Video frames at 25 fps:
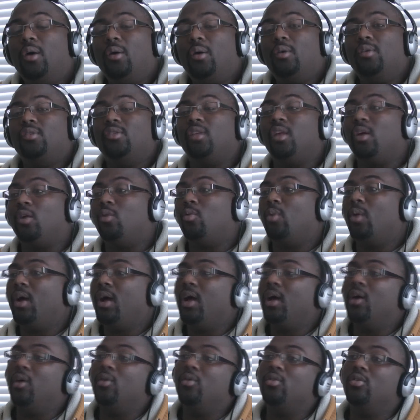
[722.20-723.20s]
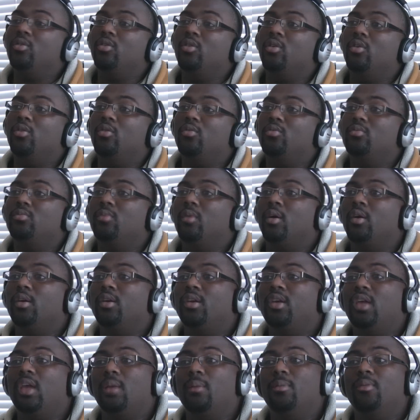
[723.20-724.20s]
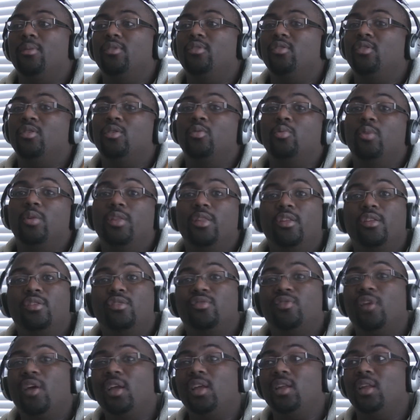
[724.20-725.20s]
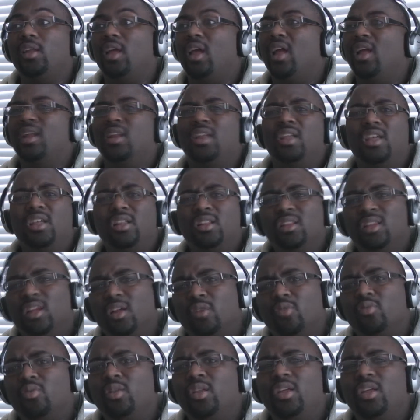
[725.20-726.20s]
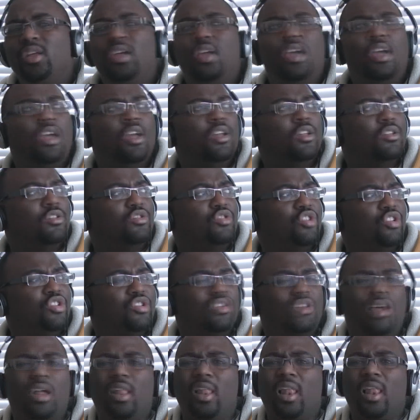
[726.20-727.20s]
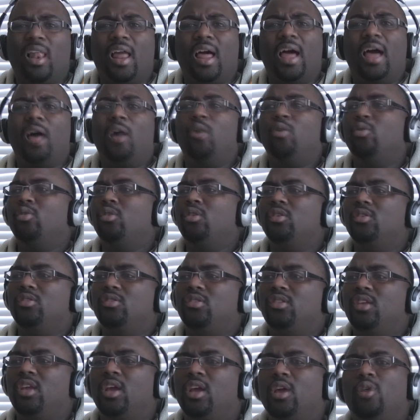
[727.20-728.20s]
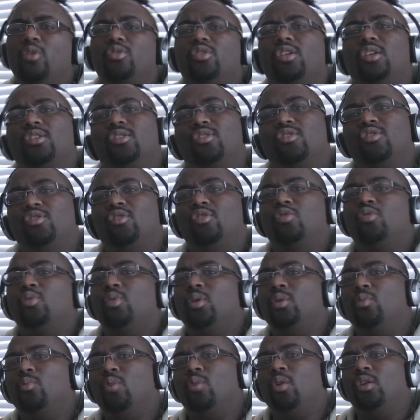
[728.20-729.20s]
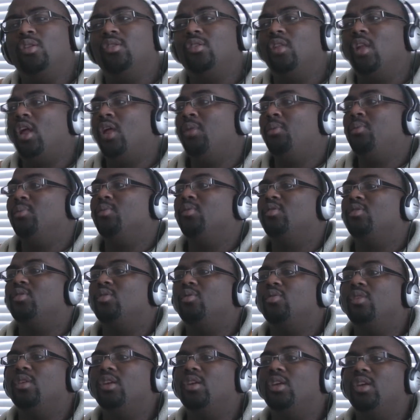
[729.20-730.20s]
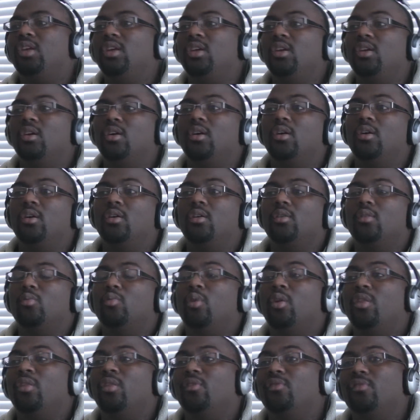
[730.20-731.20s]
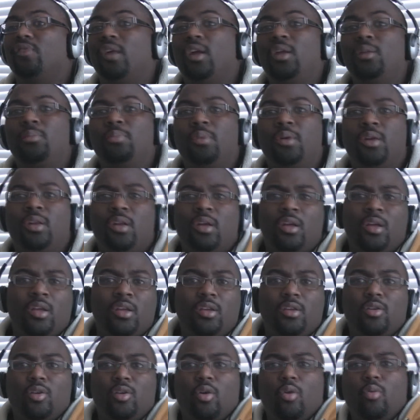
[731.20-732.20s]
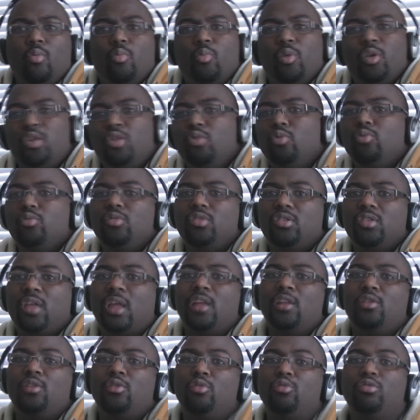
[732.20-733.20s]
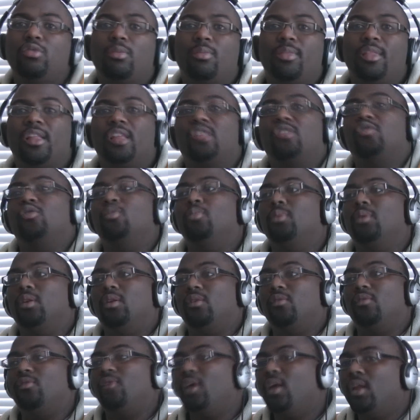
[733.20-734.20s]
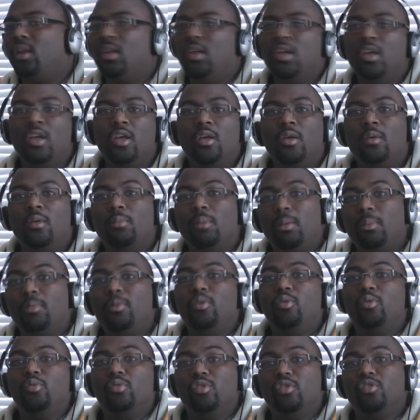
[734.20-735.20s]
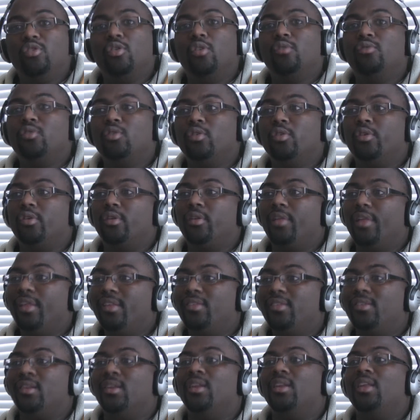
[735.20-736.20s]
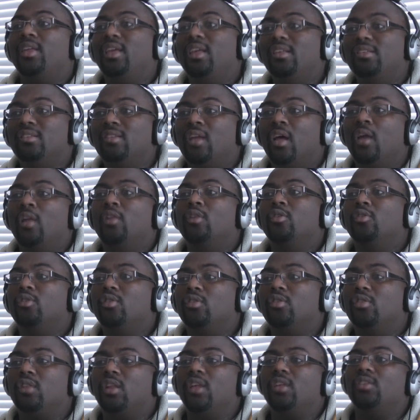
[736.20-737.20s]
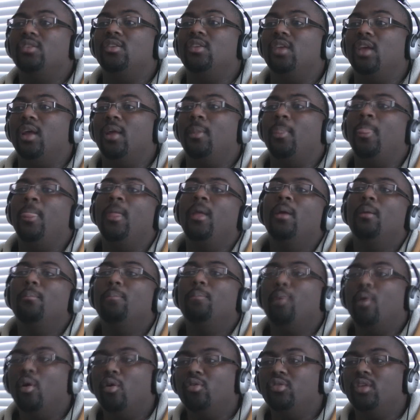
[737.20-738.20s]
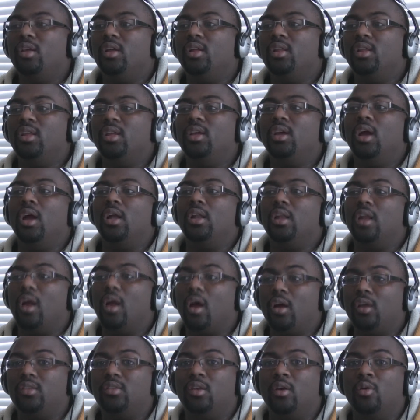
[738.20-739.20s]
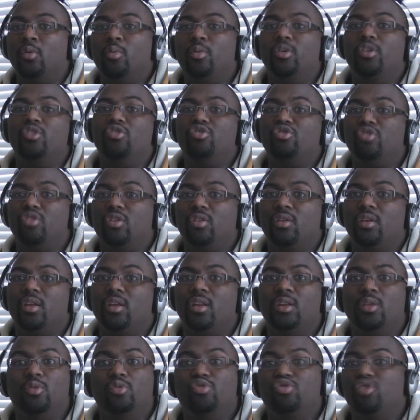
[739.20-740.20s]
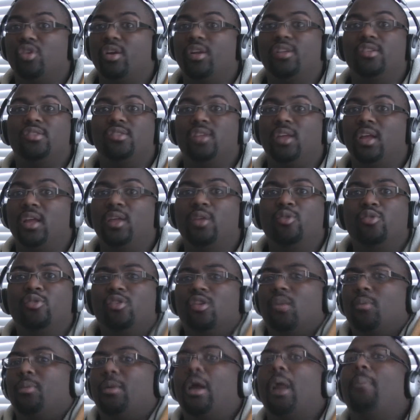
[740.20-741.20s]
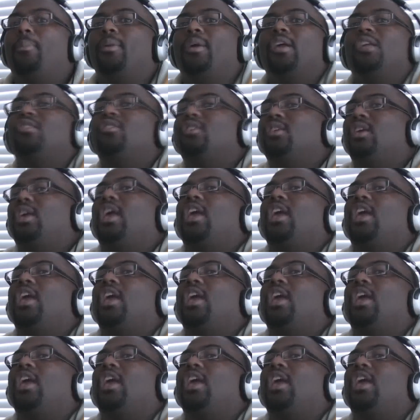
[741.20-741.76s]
I was like, wow, Martin Kampmann's going to win this fight. And he literally just allowed Diego Sanchez to do what he wants. A lot of people still think he won the fight. But, when you decide to do something that's stupid in a fight, maybe you deserve to learn a lesson. And he has not learned his lesson yet. Paul Daly, he got knocked out when he should have, and he was trying to stand. He was up against